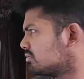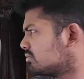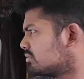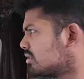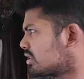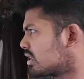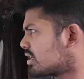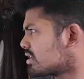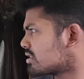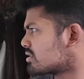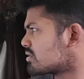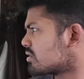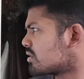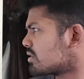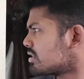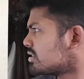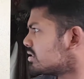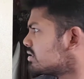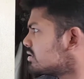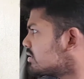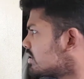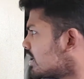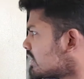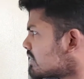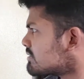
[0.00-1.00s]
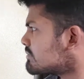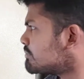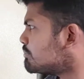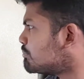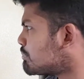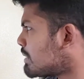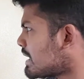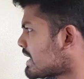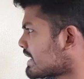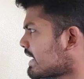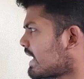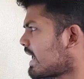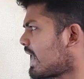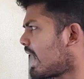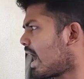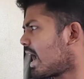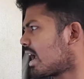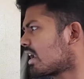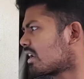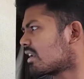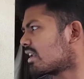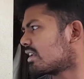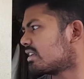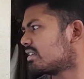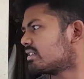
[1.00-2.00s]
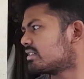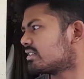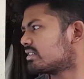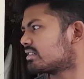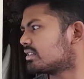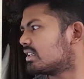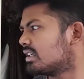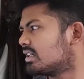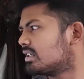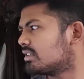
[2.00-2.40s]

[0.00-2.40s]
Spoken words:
Okay, sorry, that black hair and